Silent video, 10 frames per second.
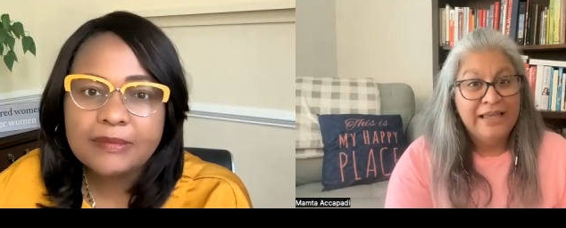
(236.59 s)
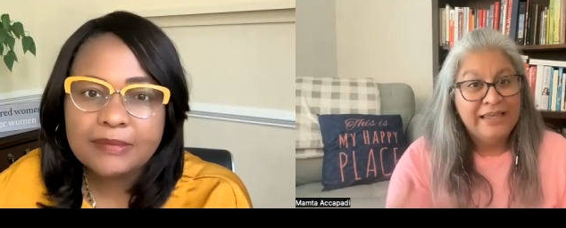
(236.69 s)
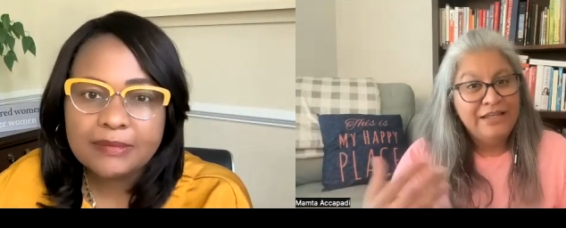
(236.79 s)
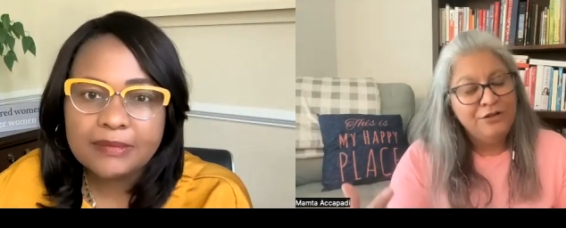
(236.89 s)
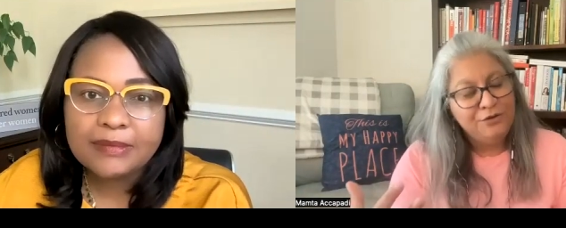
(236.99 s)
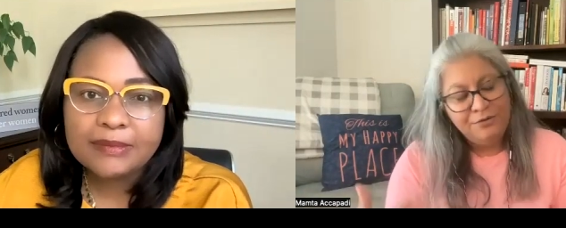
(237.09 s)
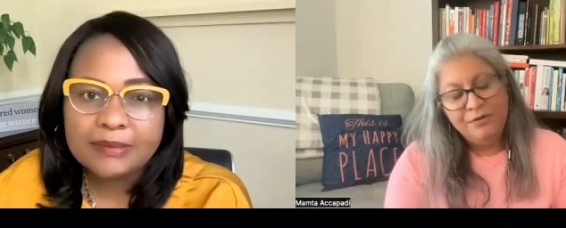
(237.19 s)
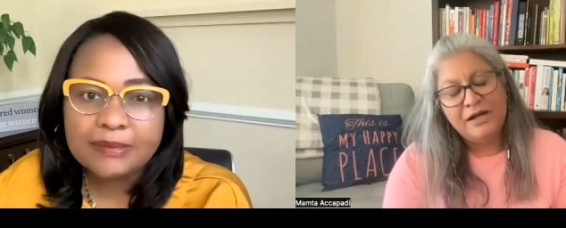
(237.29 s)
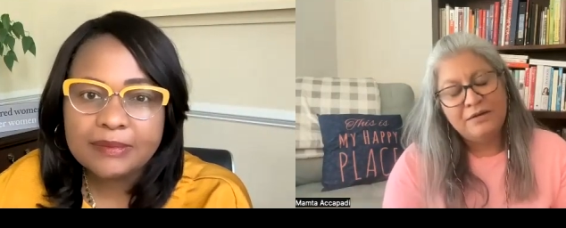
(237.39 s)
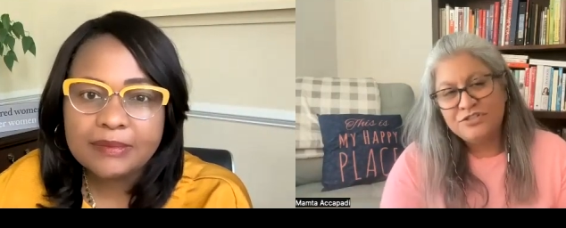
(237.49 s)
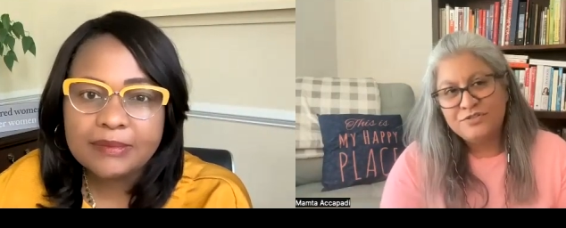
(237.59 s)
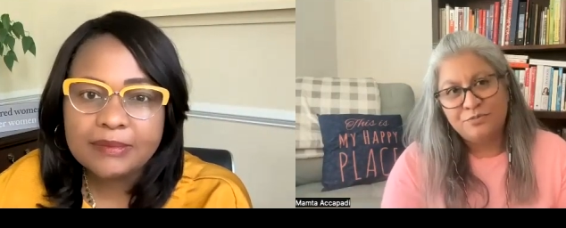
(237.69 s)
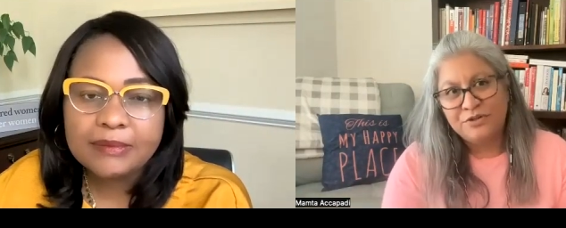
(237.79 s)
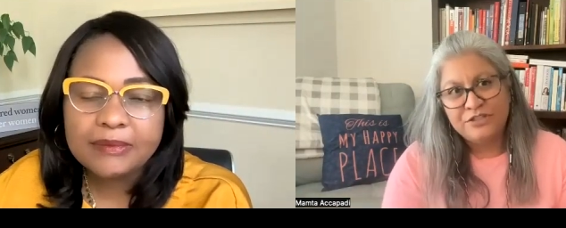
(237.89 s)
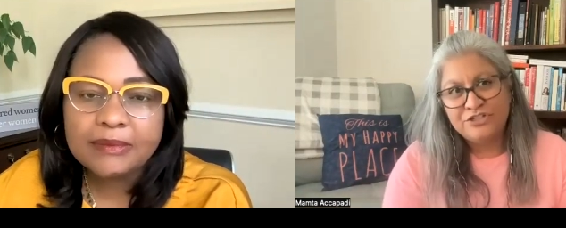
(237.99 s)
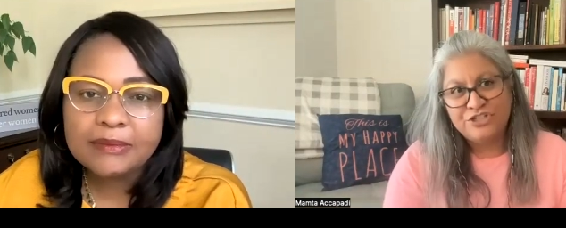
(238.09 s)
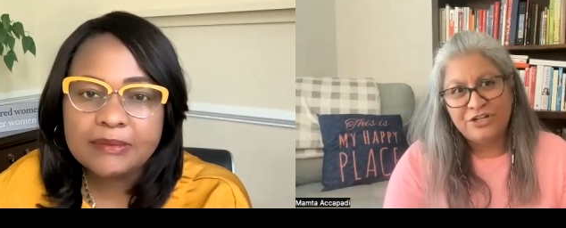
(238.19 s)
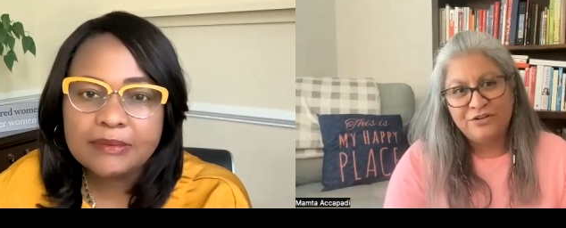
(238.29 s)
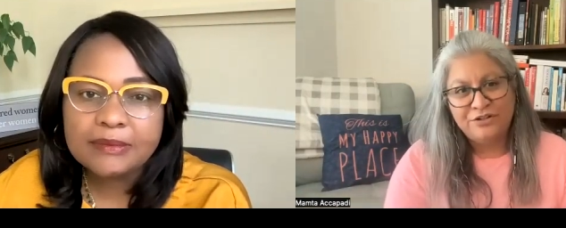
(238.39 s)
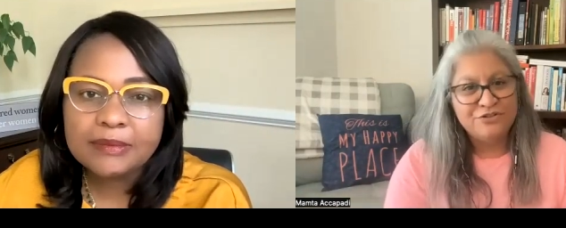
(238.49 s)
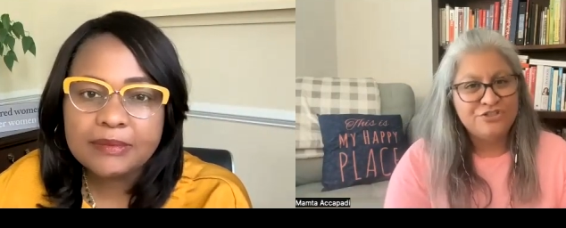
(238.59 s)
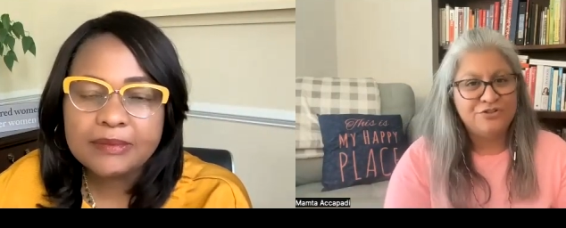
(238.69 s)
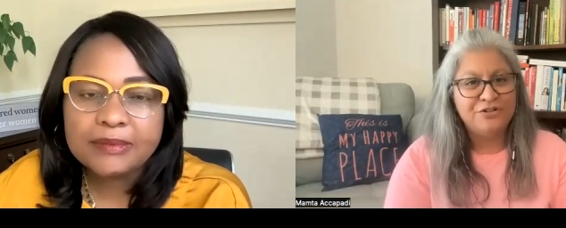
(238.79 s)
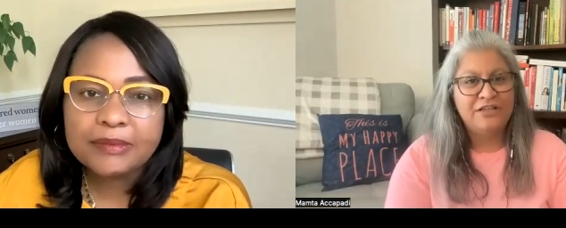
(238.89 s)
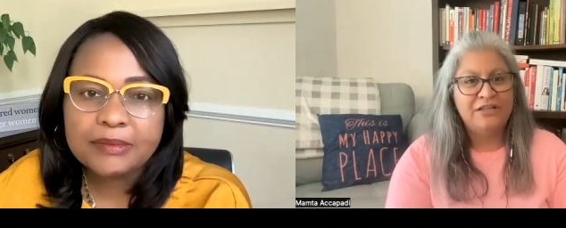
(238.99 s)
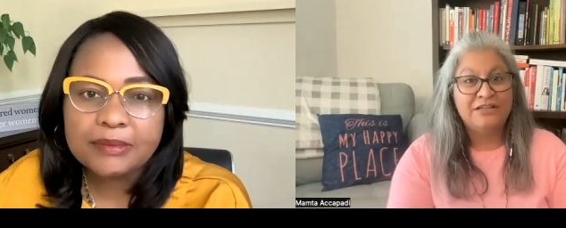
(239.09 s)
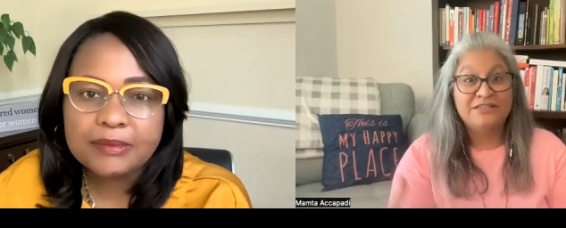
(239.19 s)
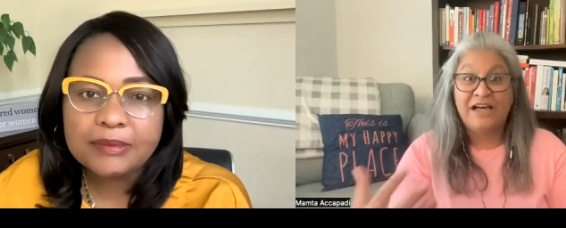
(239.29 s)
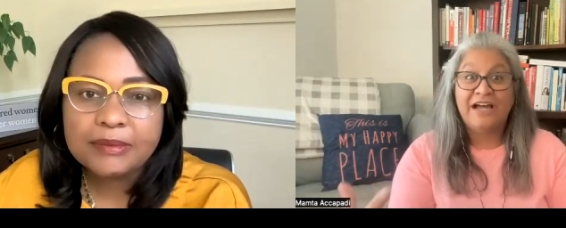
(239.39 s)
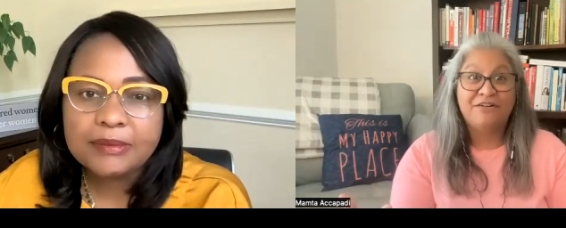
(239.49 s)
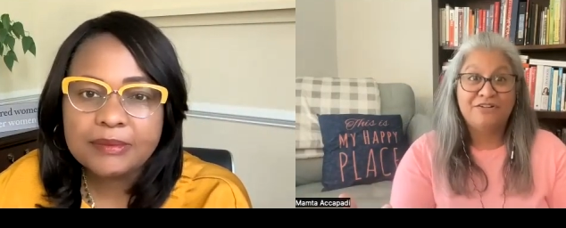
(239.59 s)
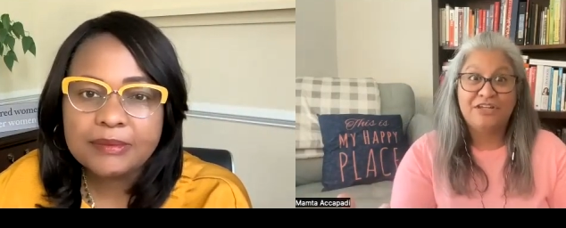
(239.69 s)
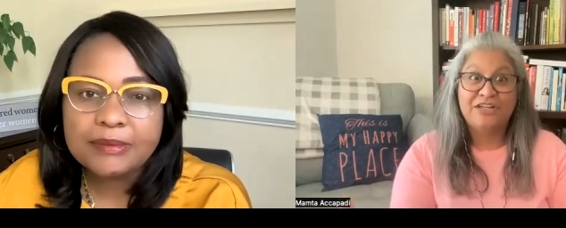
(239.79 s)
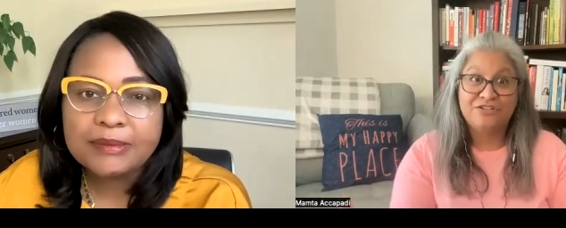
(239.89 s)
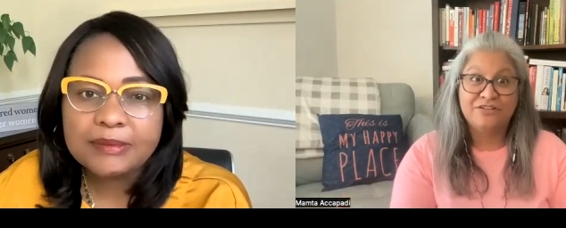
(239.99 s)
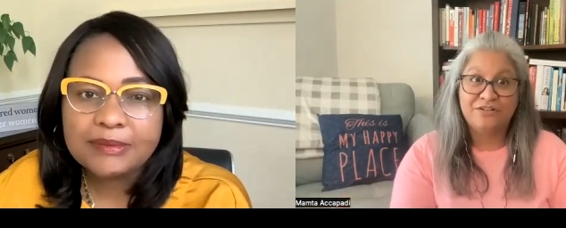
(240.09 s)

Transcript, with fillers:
Speaker 1: can you um, just briefly share your journey into higher education